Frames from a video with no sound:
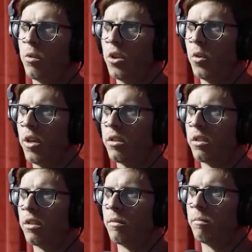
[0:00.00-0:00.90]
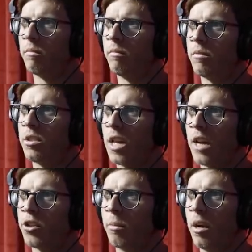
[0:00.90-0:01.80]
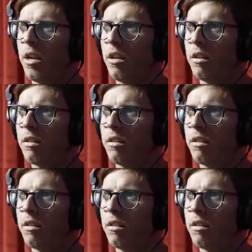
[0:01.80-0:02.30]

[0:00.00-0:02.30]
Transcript: you were doing to stash your money?